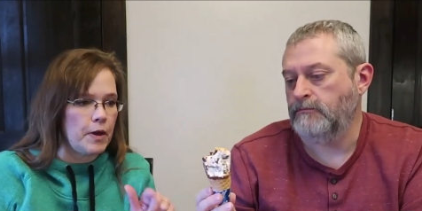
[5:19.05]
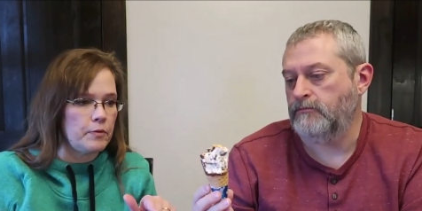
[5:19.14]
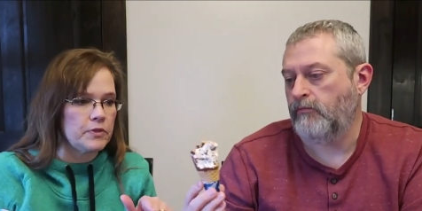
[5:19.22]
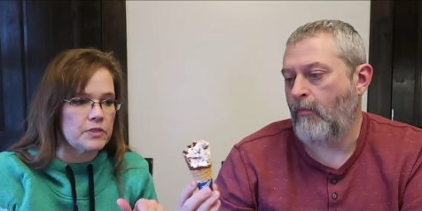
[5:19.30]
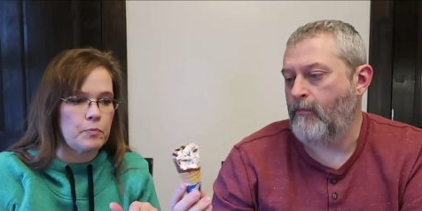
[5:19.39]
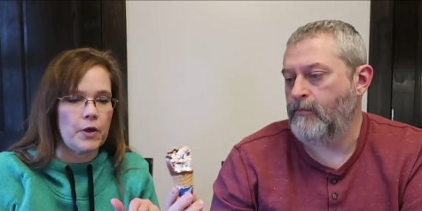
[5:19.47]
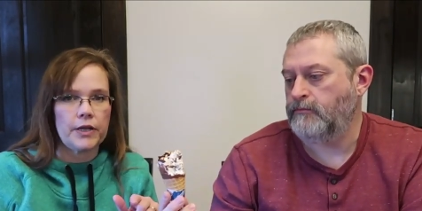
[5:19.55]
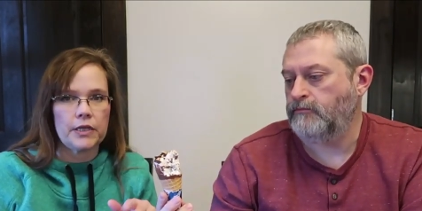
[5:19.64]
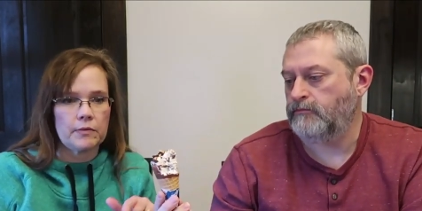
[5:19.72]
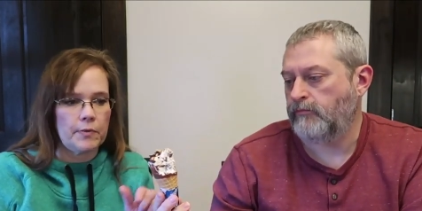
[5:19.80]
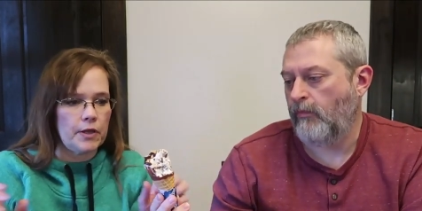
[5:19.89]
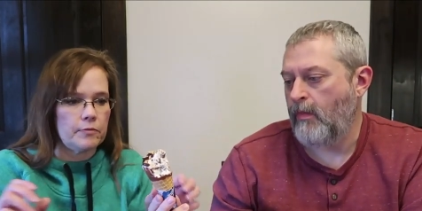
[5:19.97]
Speaker 1: bonus bite at
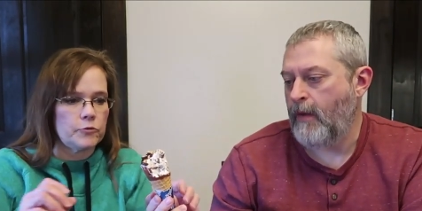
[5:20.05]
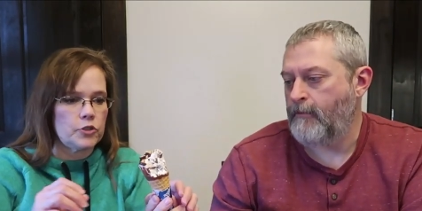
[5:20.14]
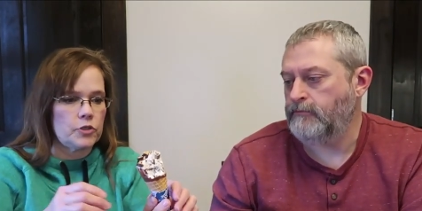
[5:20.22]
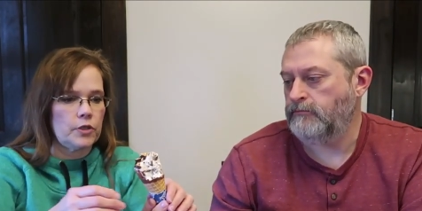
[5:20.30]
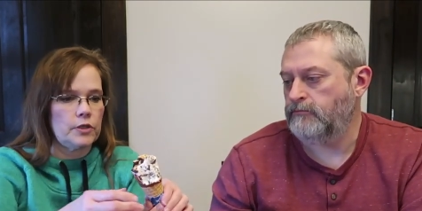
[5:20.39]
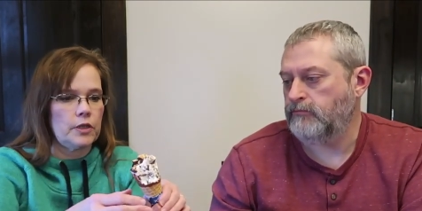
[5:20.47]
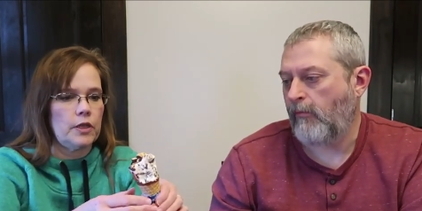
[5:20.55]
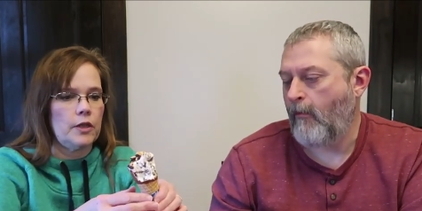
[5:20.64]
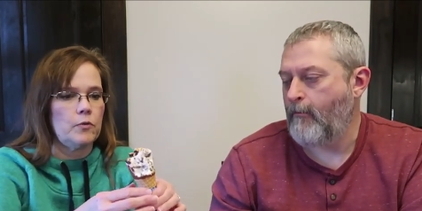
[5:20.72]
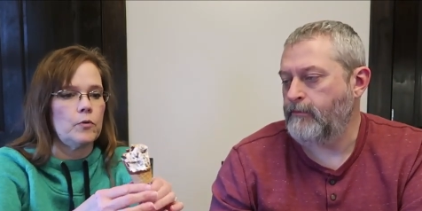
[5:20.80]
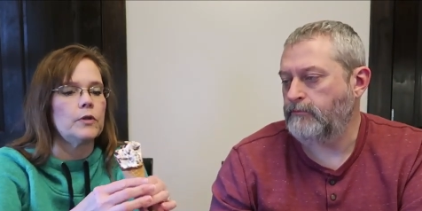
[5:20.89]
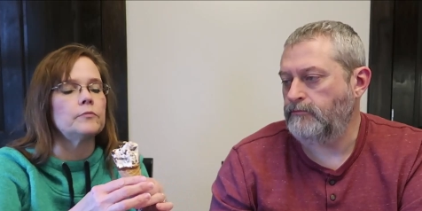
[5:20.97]
the bottom, just like the
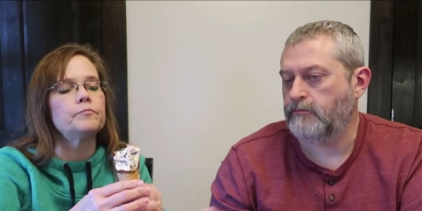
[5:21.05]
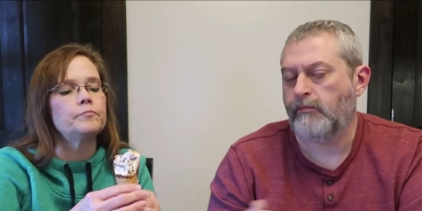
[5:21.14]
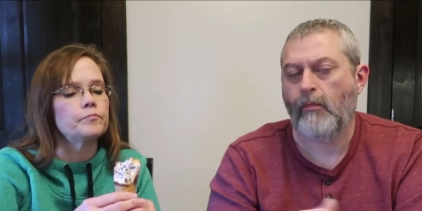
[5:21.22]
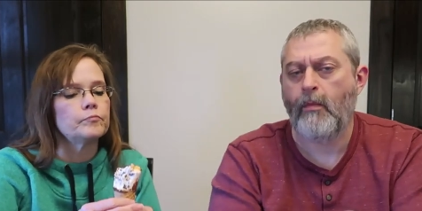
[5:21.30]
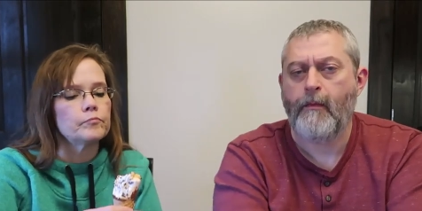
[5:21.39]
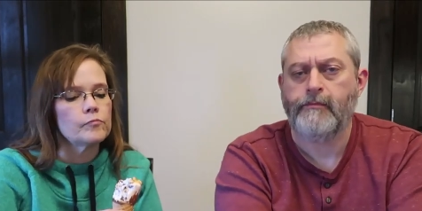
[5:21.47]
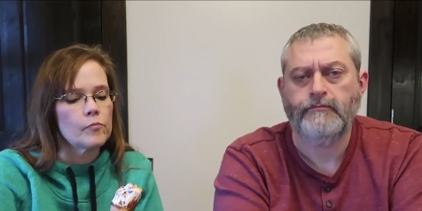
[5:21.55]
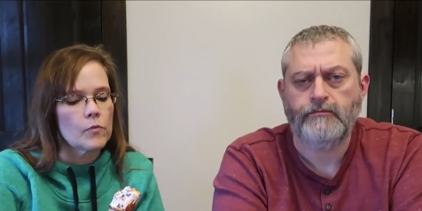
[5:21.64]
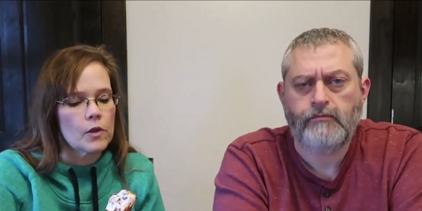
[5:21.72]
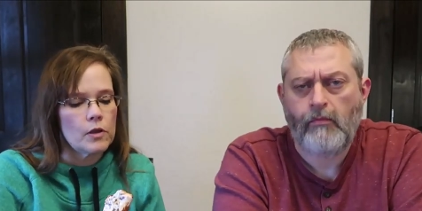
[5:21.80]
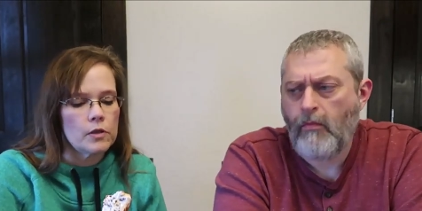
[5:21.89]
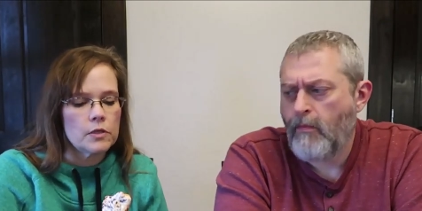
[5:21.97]
other one. Hmm.
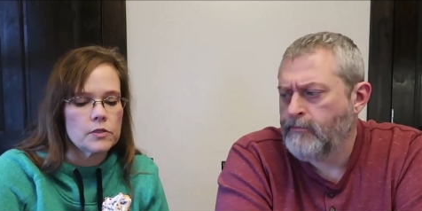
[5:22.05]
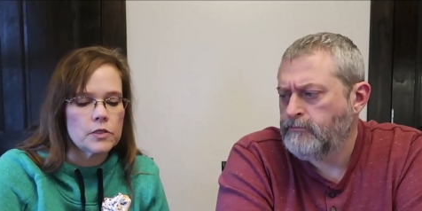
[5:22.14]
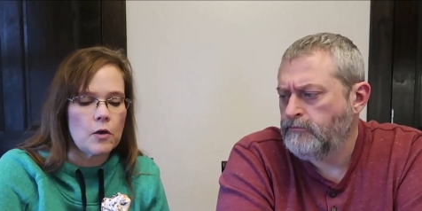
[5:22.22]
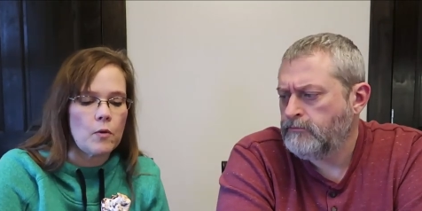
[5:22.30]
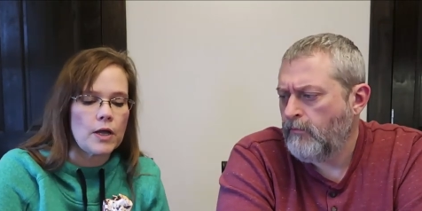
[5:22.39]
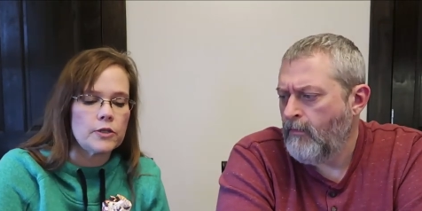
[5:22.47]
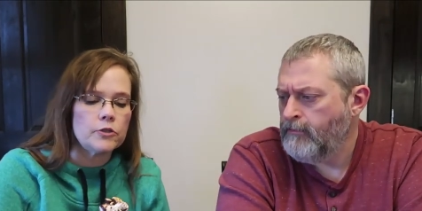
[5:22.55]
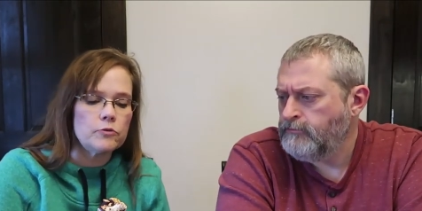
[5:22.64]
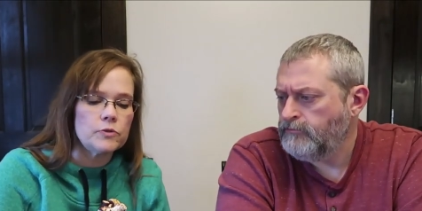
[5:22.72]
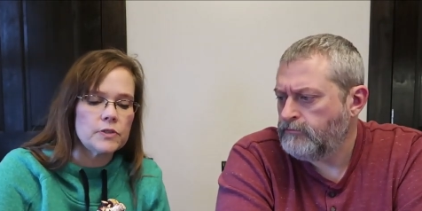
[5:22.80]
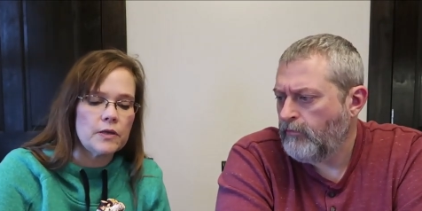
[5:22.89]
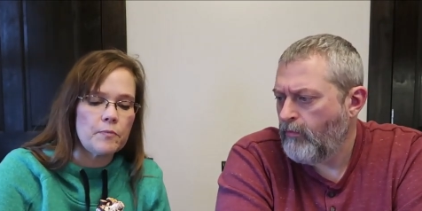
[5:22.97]
So I
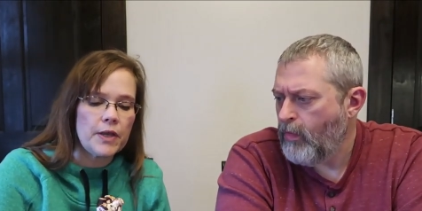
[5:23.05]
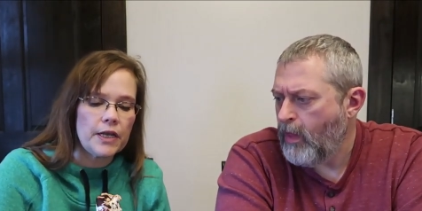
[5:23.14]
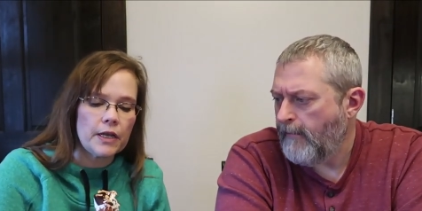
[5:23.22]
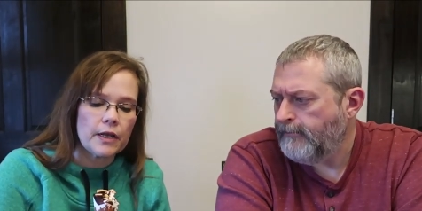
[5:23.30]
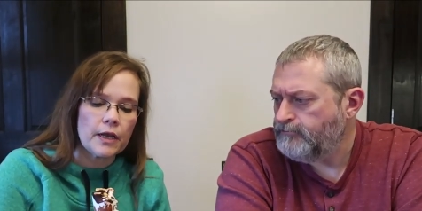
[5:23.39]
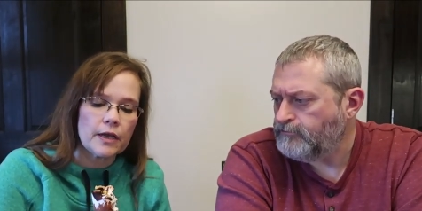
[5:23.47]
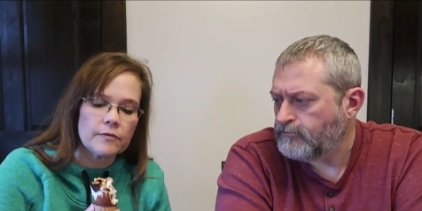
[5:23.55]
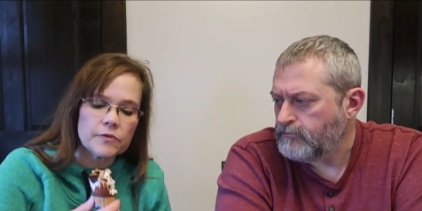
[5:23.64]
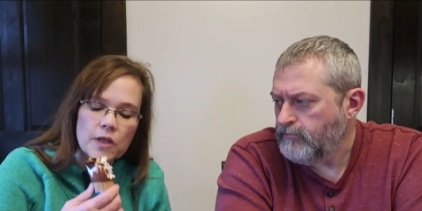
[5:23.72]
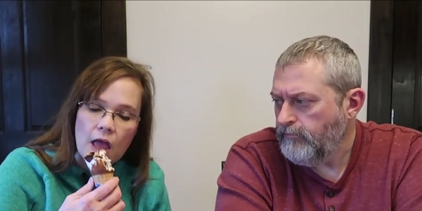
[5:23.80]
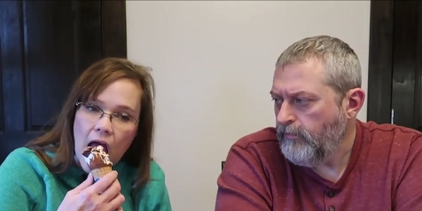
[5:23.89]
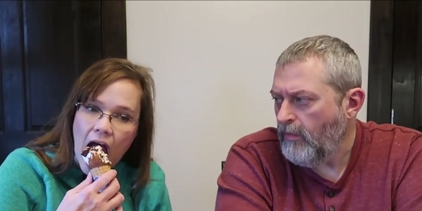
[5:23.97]
do see peanut
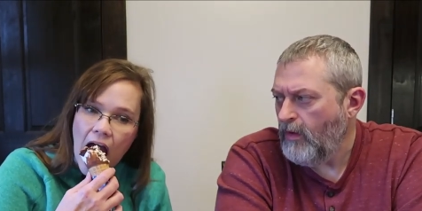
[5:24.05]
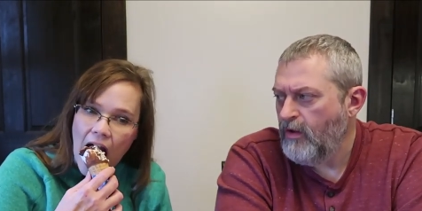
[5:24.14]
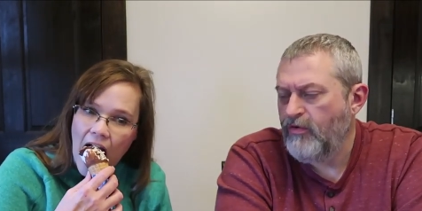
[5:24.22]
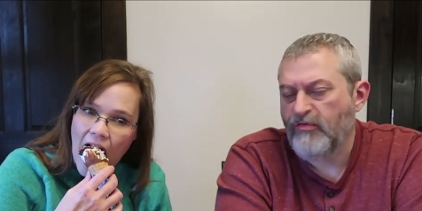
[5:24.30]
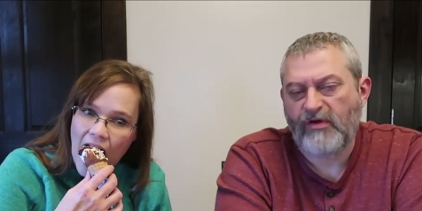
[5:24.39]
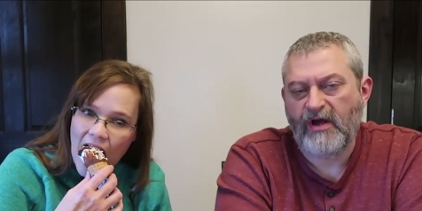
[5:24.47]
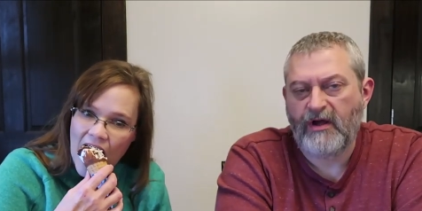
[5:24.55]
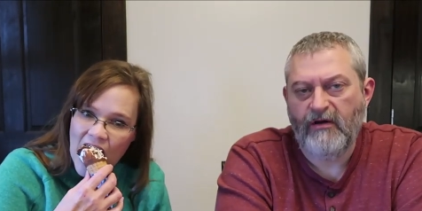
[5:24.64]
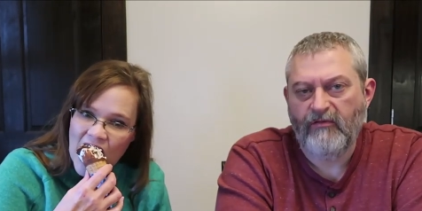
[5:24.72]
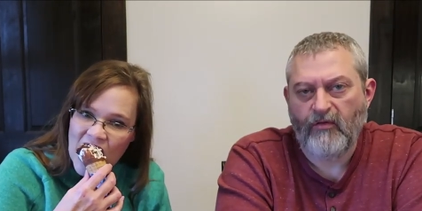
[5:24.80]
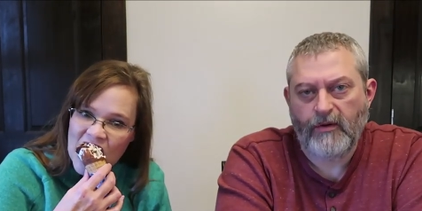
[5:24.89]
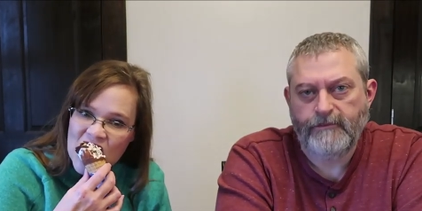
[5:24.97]
halves.
Speaker 2: You just gotta
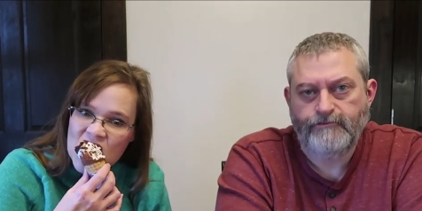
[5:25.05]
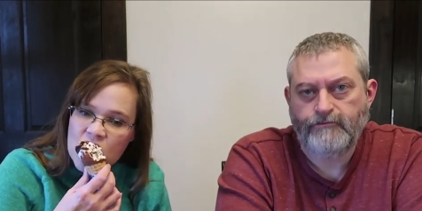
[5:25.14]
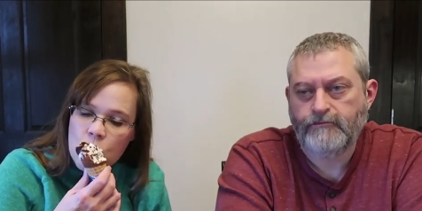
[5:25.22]
go for it.